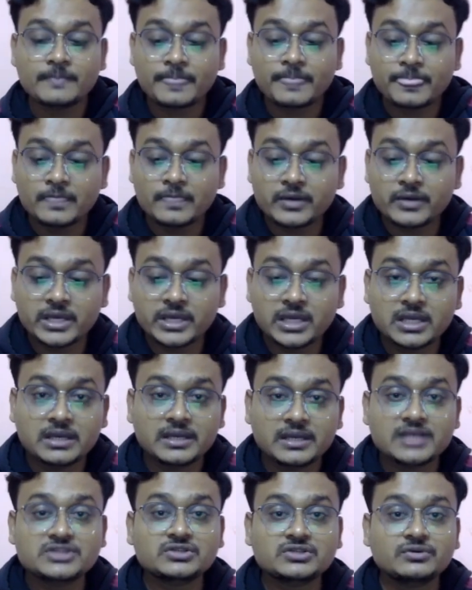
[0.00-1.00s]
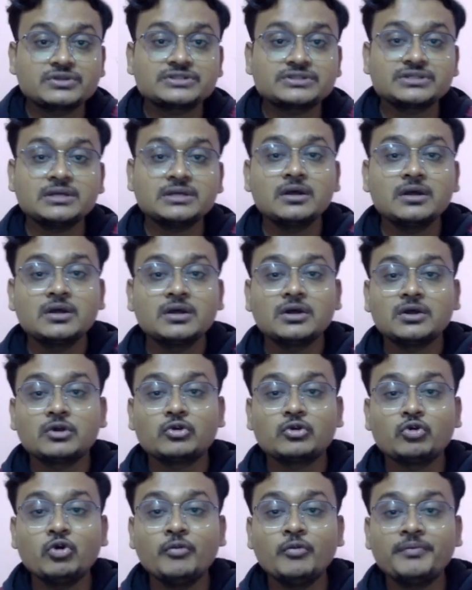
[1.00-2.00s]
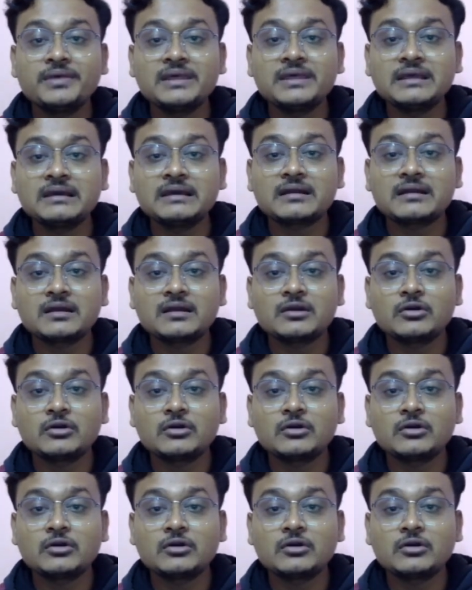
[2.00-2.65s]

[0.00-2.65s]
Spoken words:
Okay, next question. No finer,